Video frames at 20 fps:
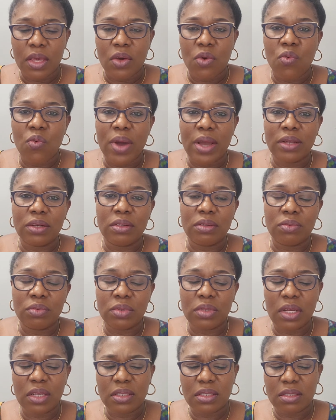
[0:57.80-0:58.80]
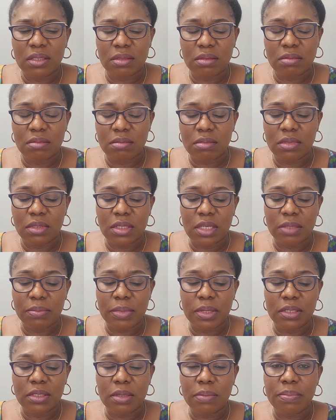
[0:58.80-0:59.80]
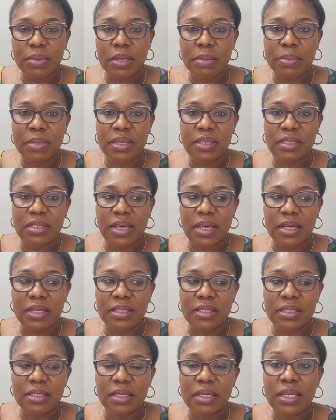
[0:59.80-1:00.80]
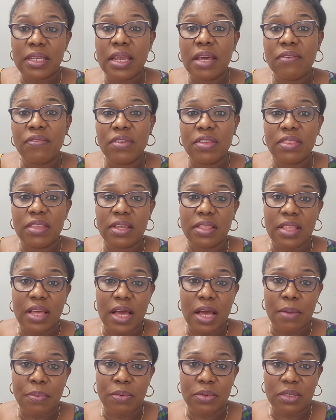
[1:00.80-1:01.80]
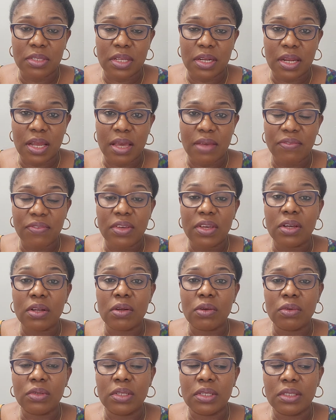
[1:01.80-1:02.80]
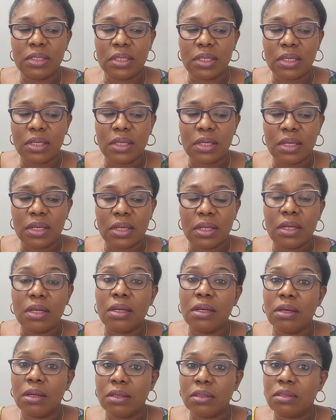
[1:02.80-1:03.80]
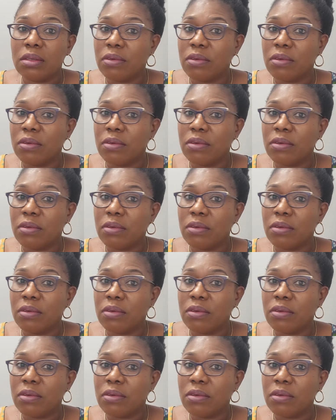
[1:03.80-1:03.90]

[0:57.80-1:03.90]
Why would that statement simply means that in everything that happens in life, including the loss